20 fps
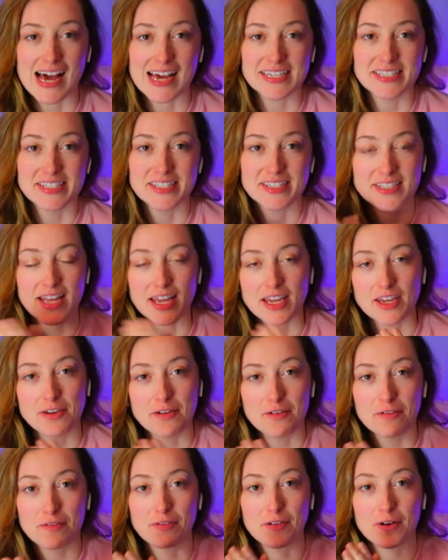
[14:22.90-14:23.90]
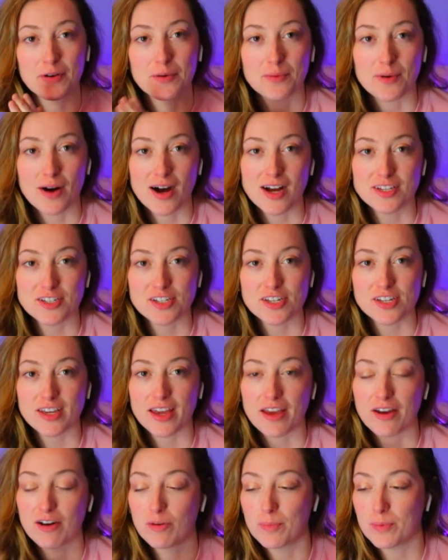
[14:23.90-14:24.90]
guys, thank you for
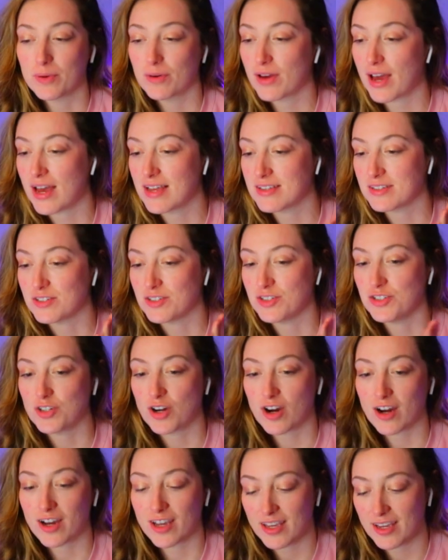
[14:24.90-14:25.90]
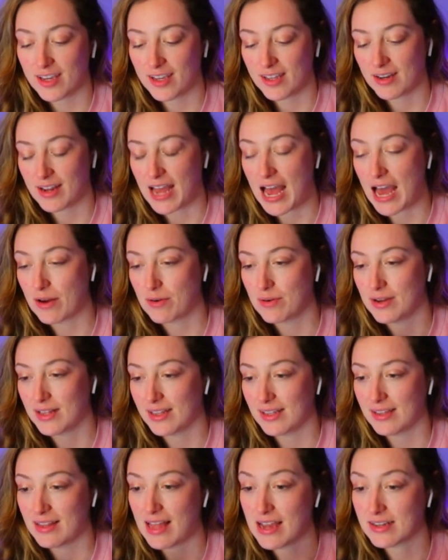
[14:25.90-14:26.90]
watching. I hope you guys enjoy it. I
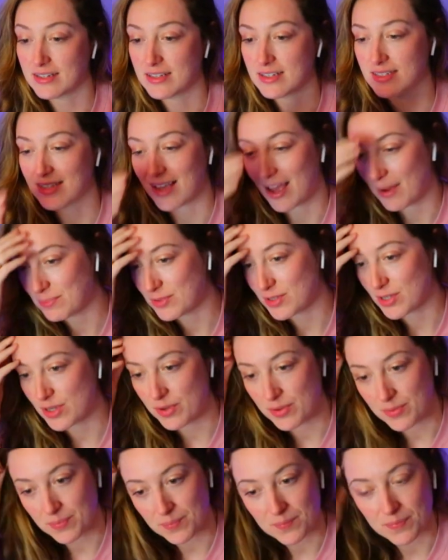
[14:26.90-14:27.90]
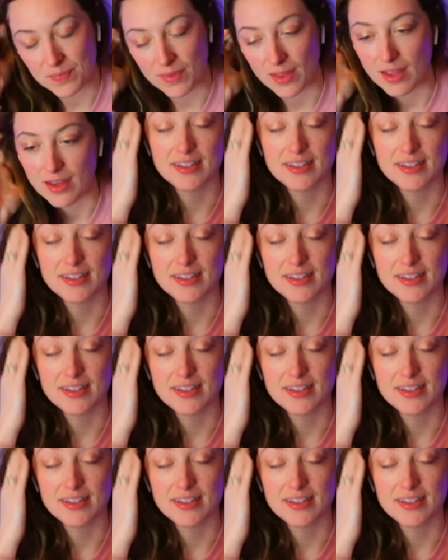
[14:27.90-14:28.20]
really like this episode.